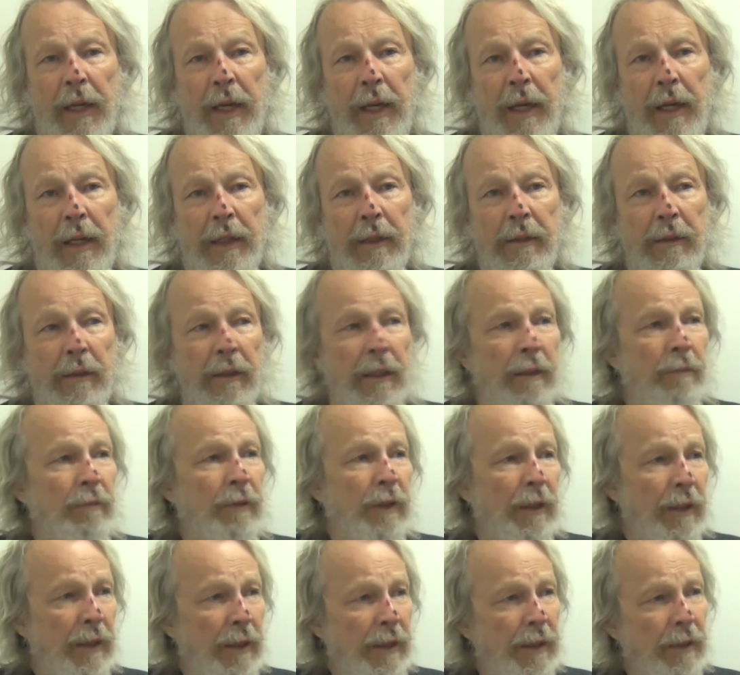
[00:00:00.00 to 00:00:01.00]
and
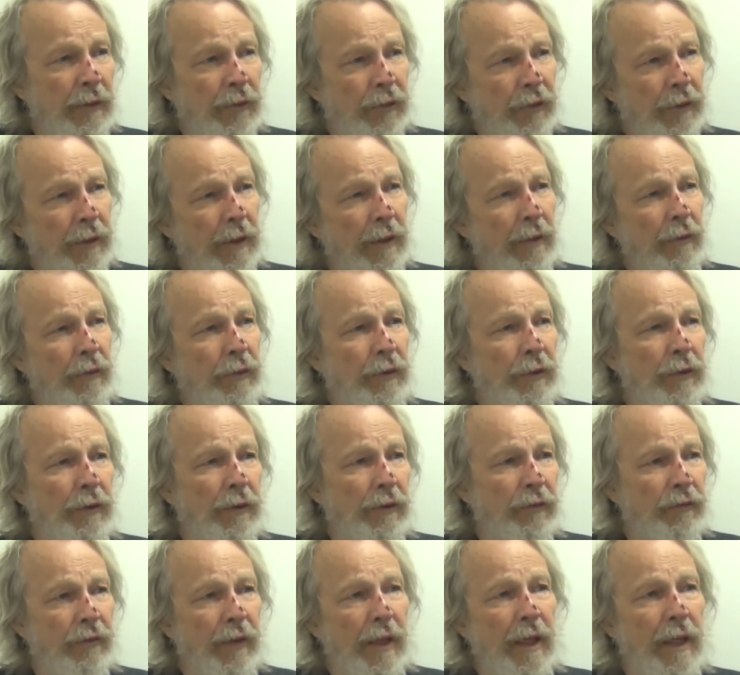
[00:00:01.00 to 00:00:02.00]
Columbia Legal
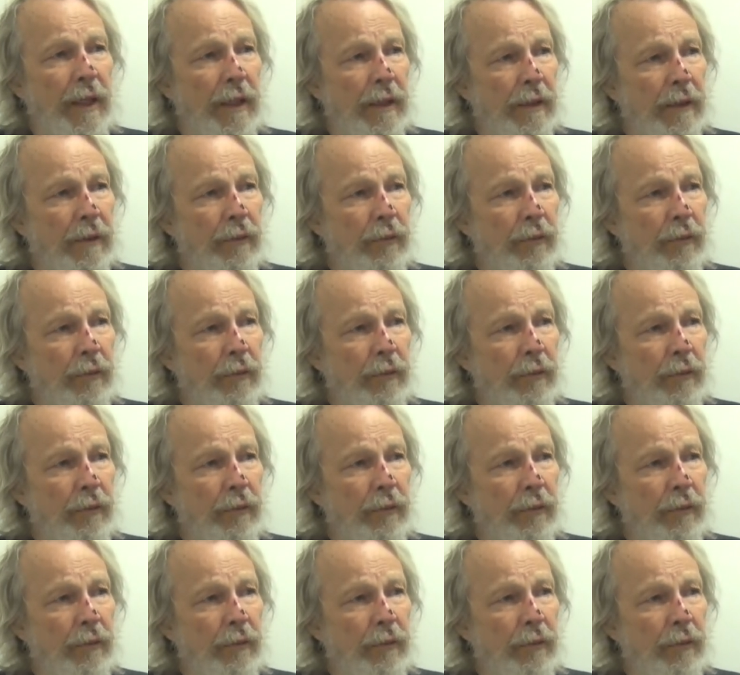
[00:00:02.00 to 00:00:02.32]
Services filed